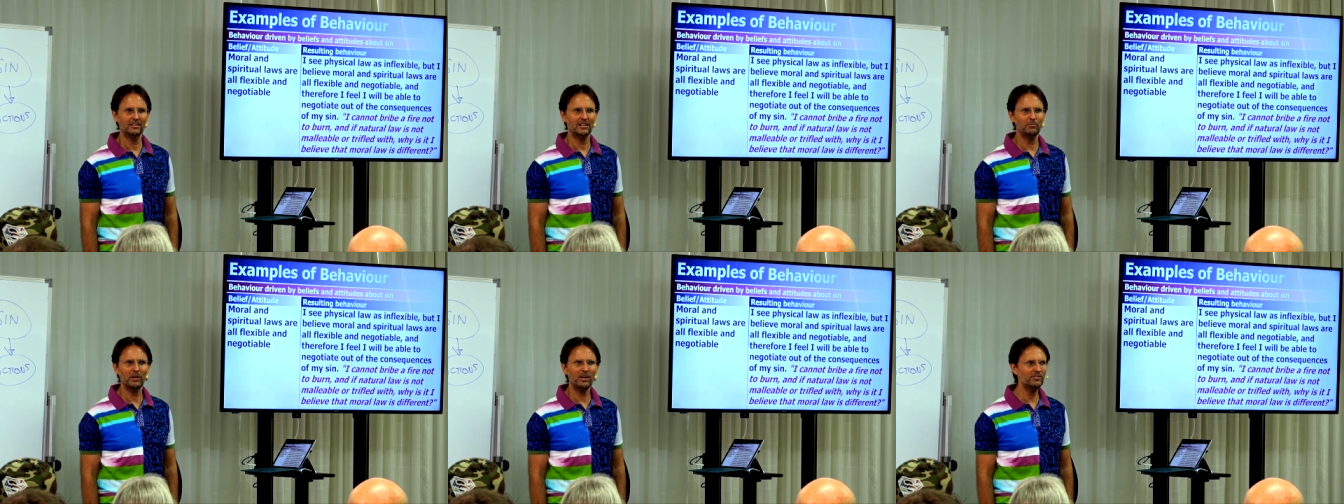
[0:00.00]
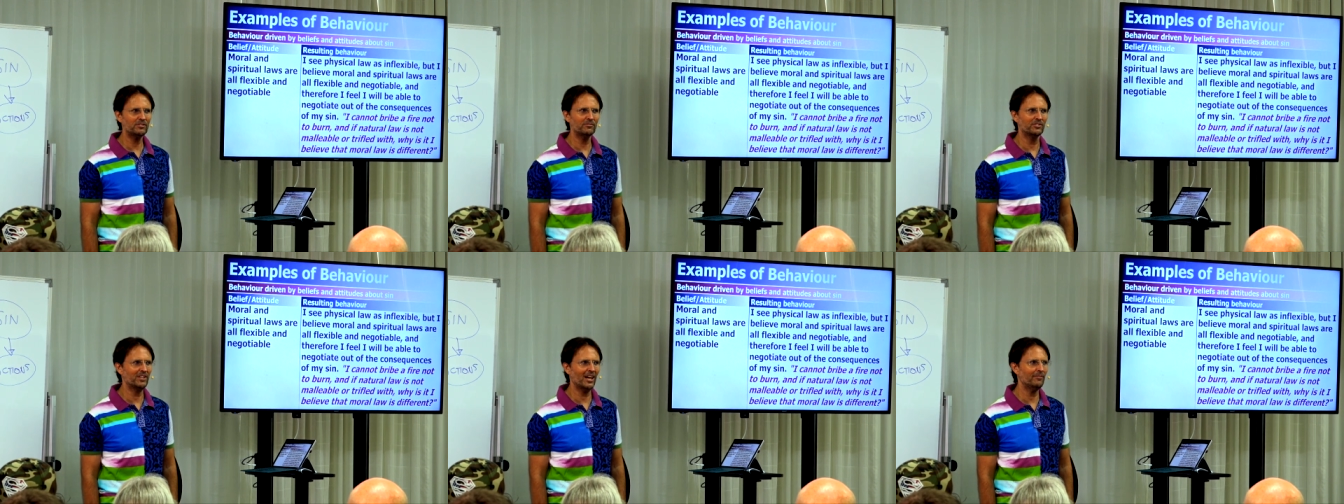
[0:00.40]
Now, most
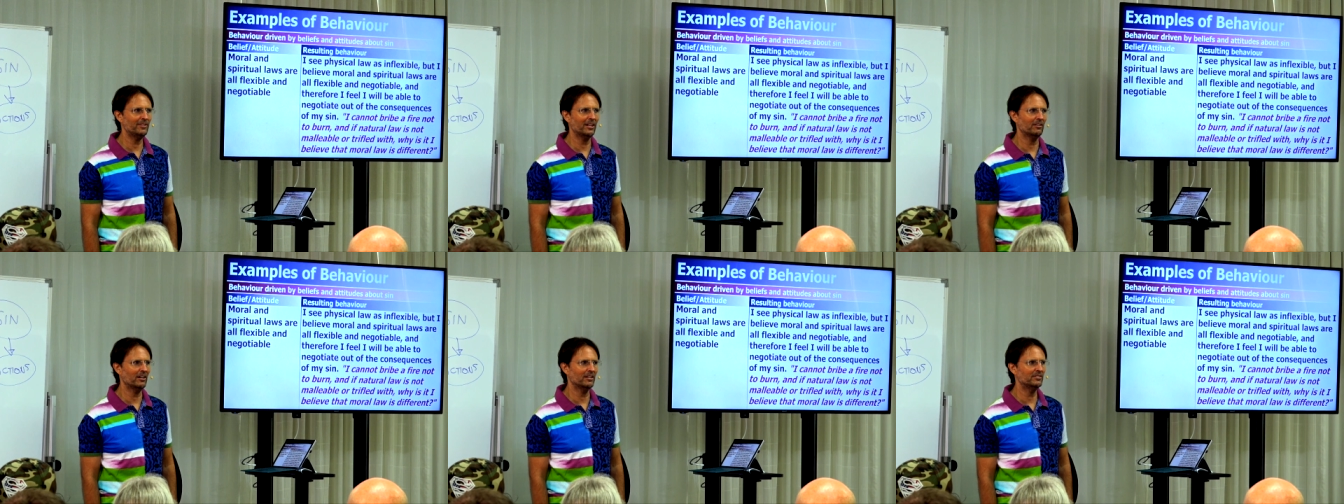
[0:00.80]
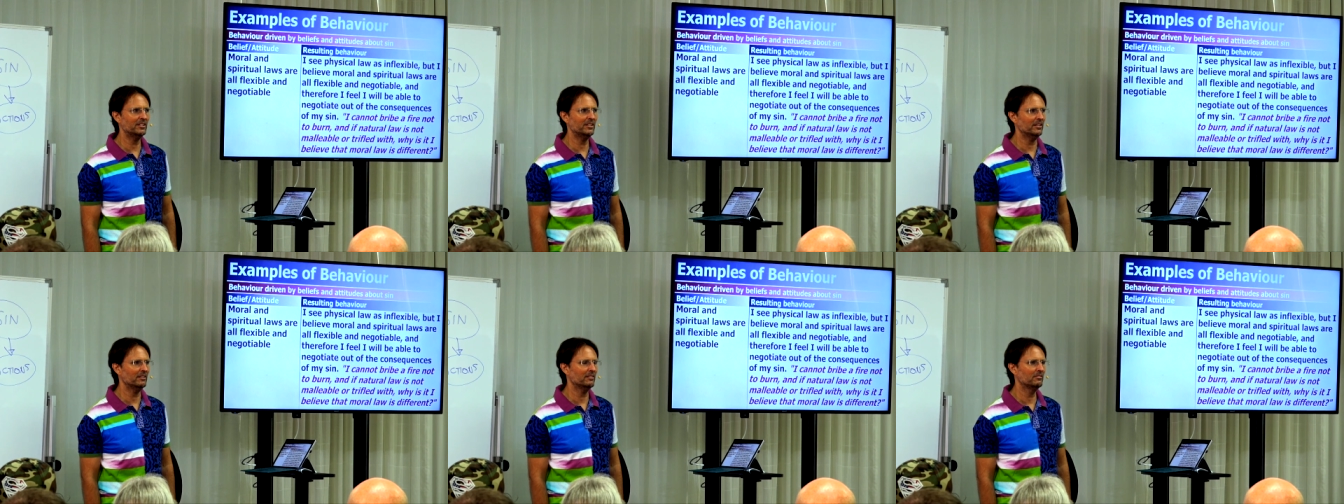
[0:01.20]
of us have that
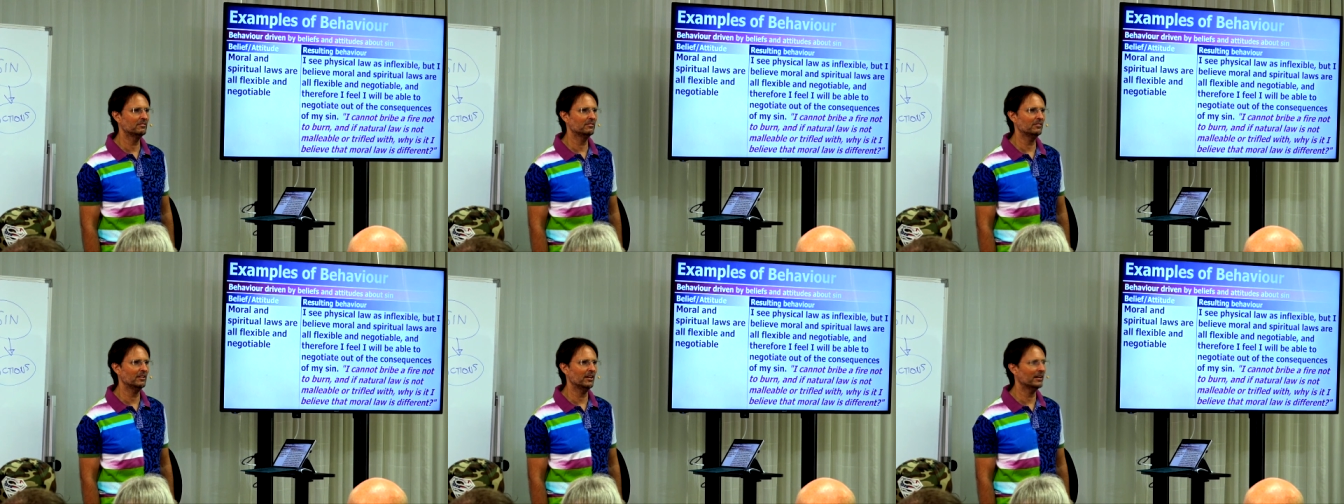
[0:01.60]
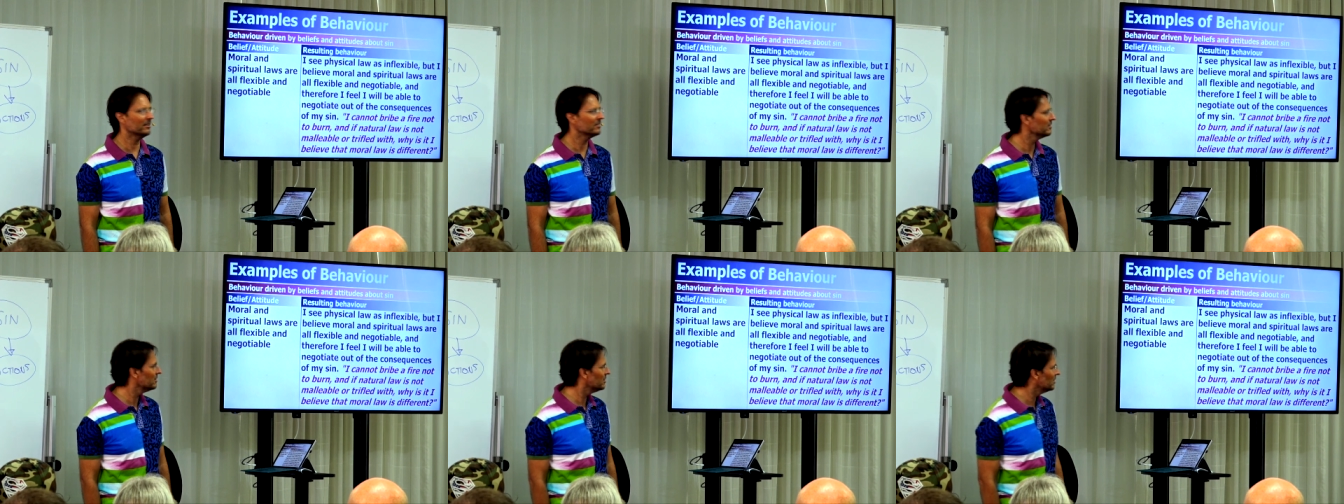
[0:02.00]
idea. Like,